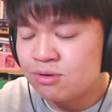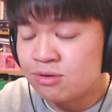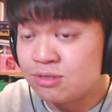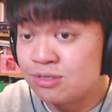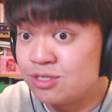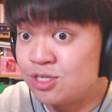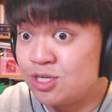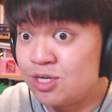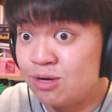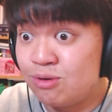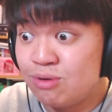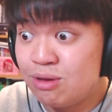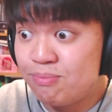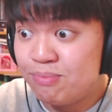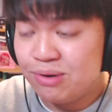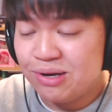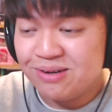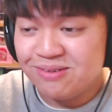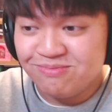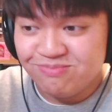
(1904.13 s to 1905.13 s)
shall we
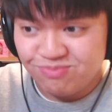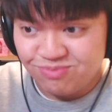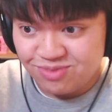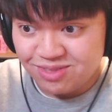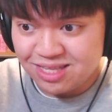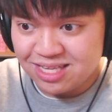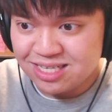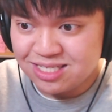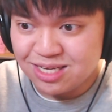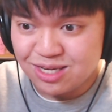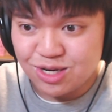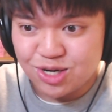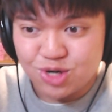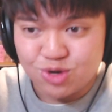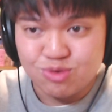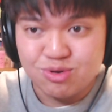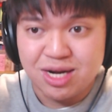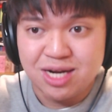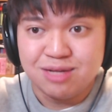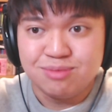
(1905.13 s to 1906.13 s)
put this
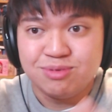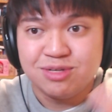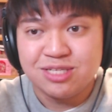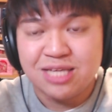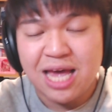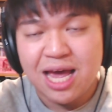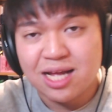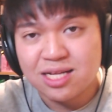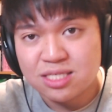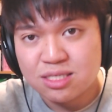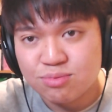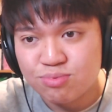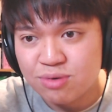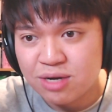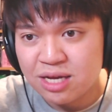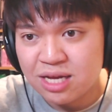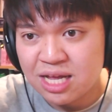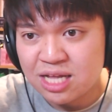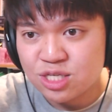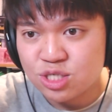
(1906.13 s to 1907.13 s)
incredible dance
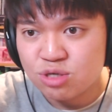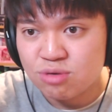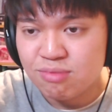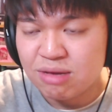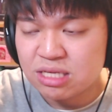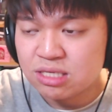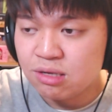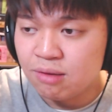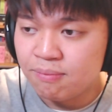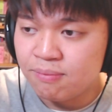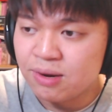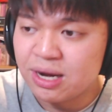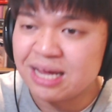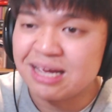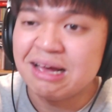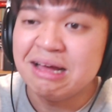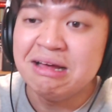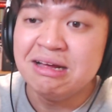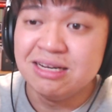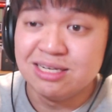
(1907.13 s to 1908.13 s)
break, instrumental break
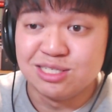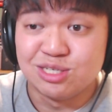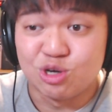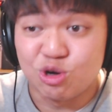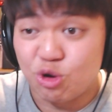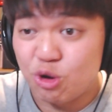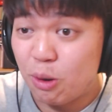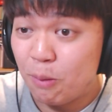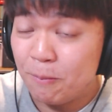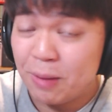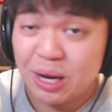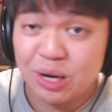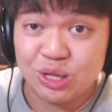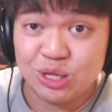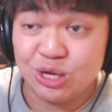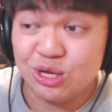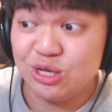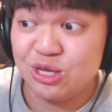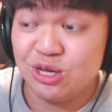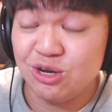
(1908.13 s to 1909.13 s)
during
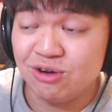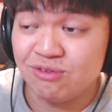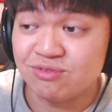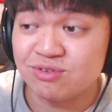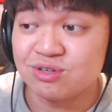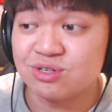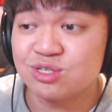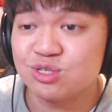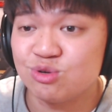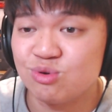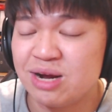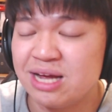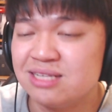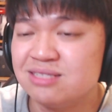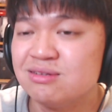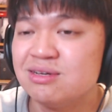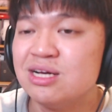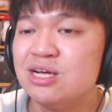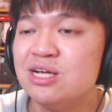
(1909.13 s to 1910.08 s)
Parallel Universe, right?